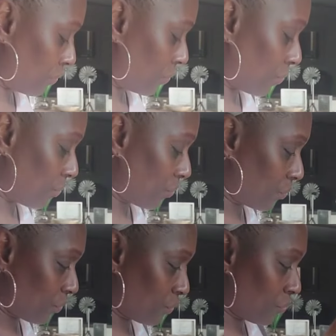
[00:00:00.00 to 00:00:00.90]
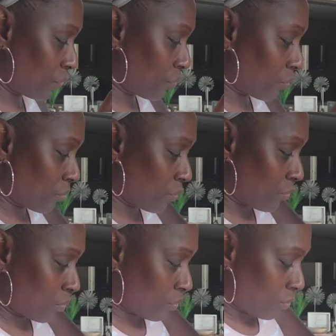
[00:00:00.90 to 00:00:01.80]

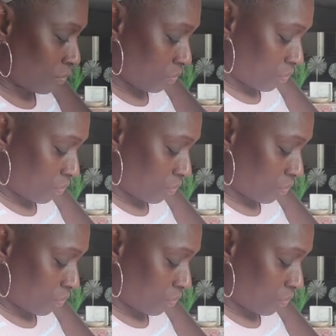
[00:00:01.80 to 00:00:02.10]
Nothing is said.